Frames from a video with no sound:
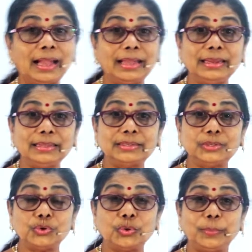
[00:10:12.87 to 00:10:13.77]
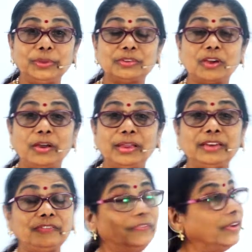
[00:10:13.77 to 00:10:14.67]
Another 2 rupees
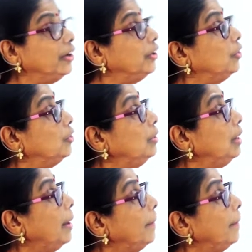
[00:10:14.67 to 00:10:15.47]
coin. Very good.